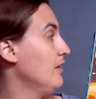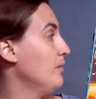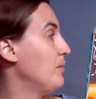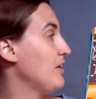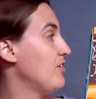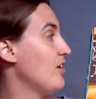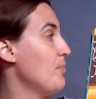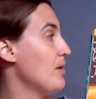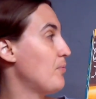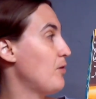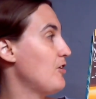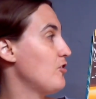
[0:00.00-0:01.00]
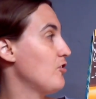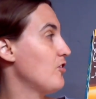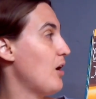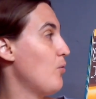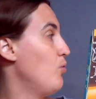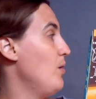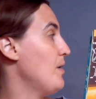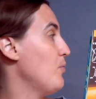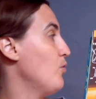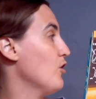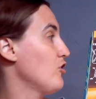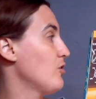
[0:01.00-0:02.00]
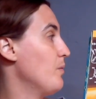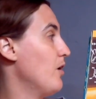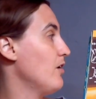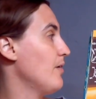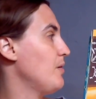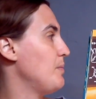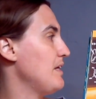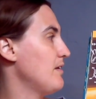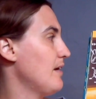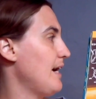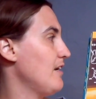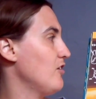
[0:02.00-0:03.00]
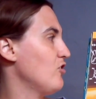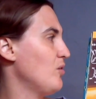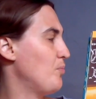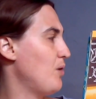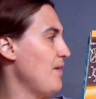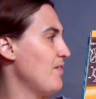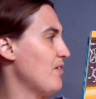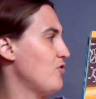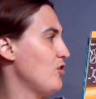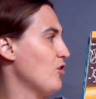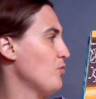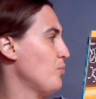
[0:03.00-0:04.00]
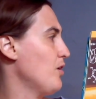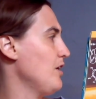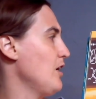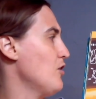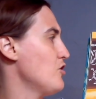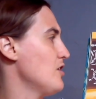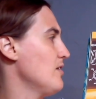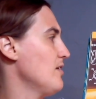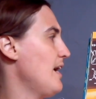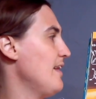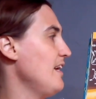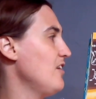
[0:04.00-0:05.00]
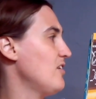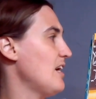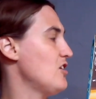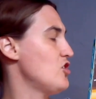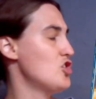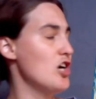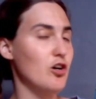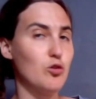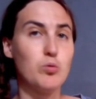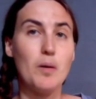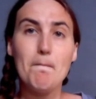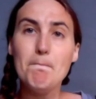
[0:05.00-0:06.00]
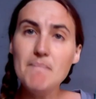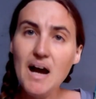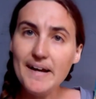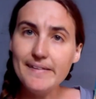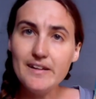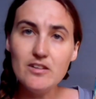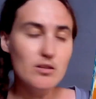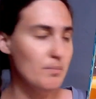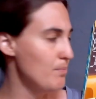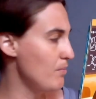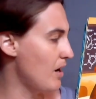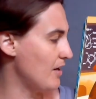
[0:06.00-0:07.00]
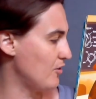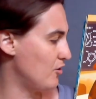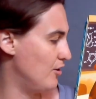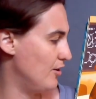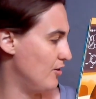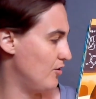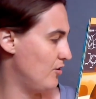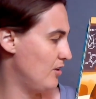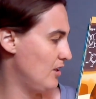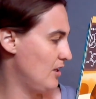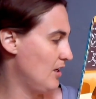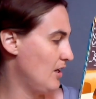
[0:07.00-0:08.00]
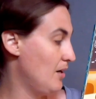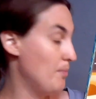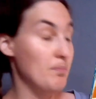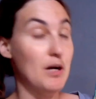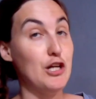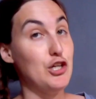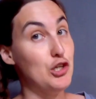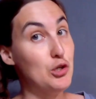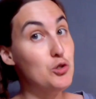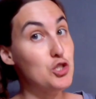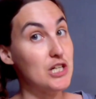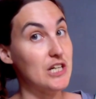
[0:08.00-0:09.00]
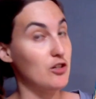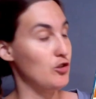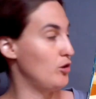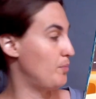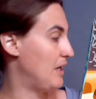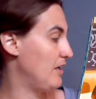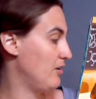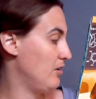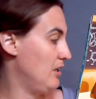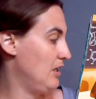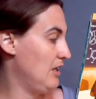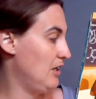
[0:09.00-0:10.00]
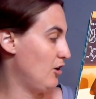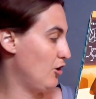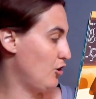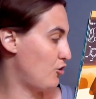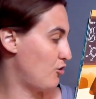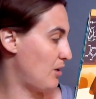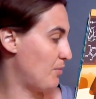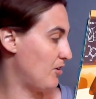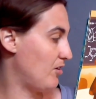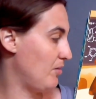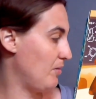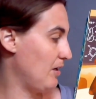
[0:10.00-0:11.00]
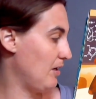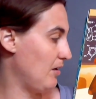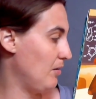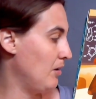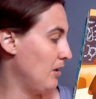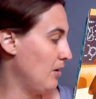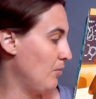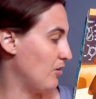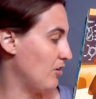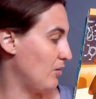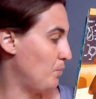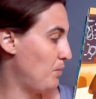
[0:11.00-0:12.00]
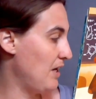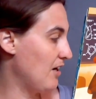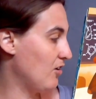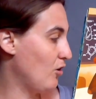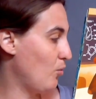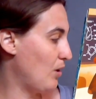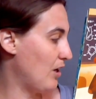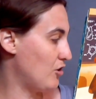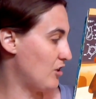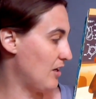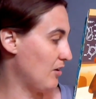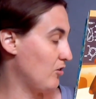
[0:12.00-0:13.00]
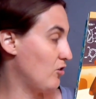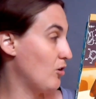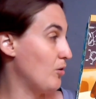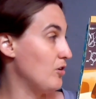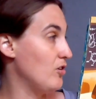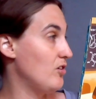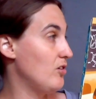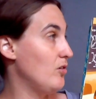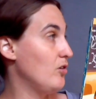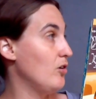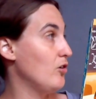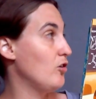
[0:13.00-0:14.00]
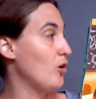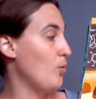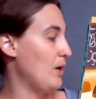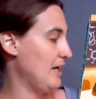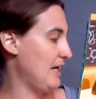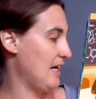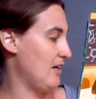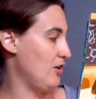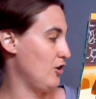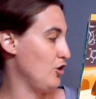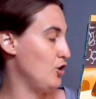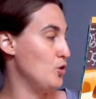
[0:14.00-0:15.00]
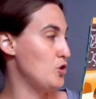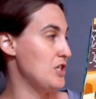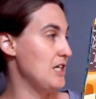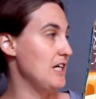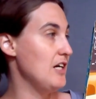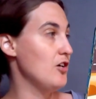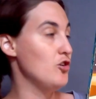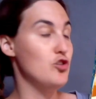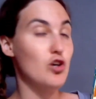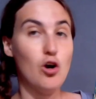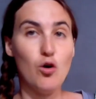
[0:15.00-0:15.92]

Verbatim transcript: but some of the pressers thought women weren't smart enough to be scientists or brave enough to explore the oceans, and they said sharks were mindless monsters. Eugenie knew better. Her dream was was as big as a whale junk. So so again, Eugenie It